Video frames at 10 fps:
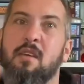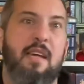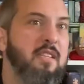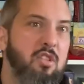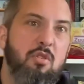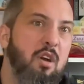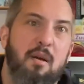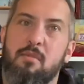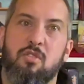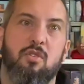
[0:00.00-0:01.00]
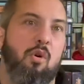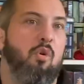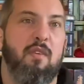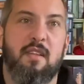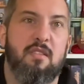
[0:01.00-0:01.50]
it's 2 diamonds,
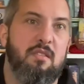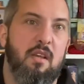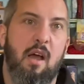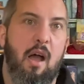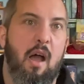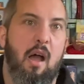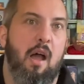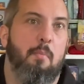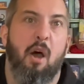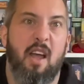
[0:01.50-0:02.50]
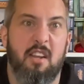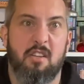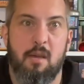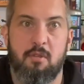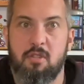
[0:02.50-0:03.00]
or it's a pie and a
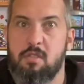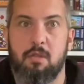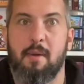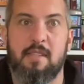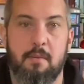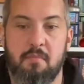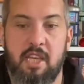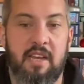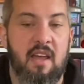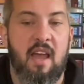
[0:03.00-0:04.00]
diamond to make something,